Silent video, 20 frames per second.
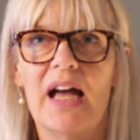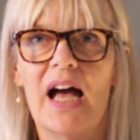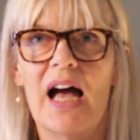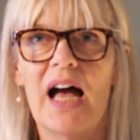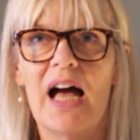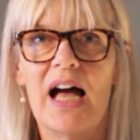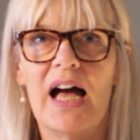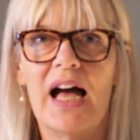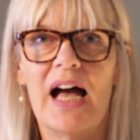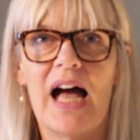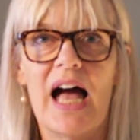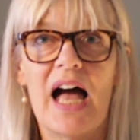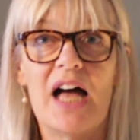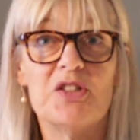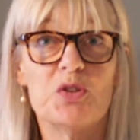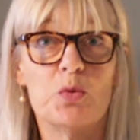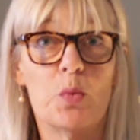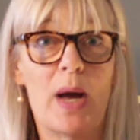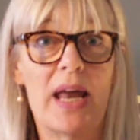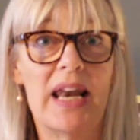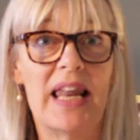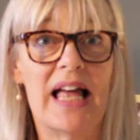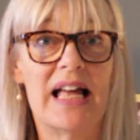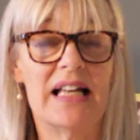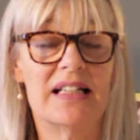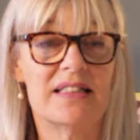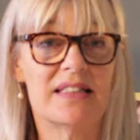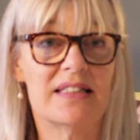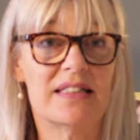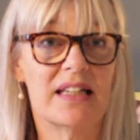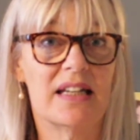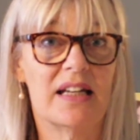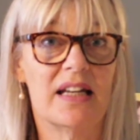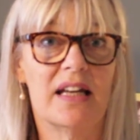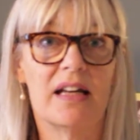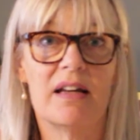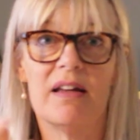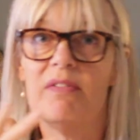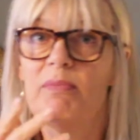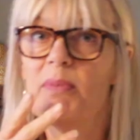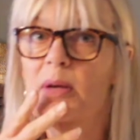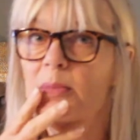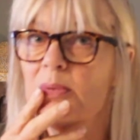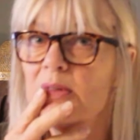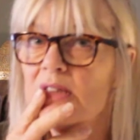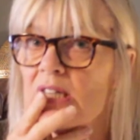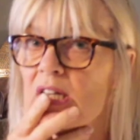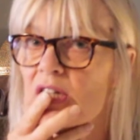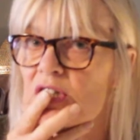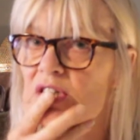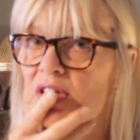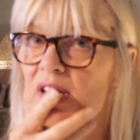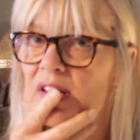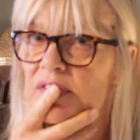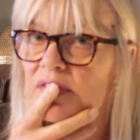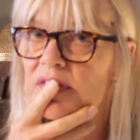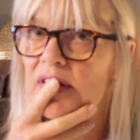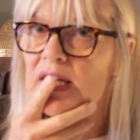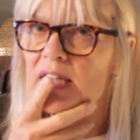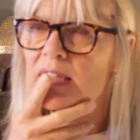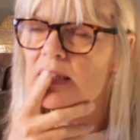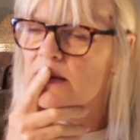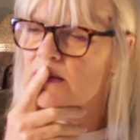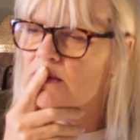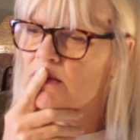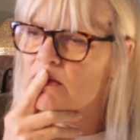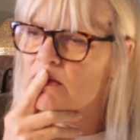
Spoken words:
as well as if people touch their face.